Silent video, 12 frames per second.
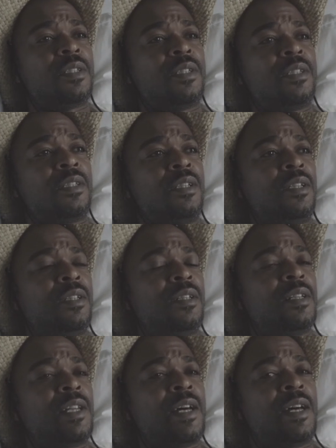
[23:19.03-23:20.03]
and
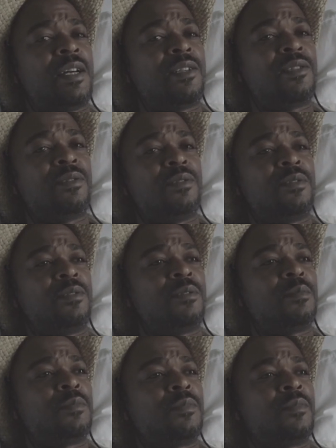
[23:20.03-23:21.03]
you lying to them,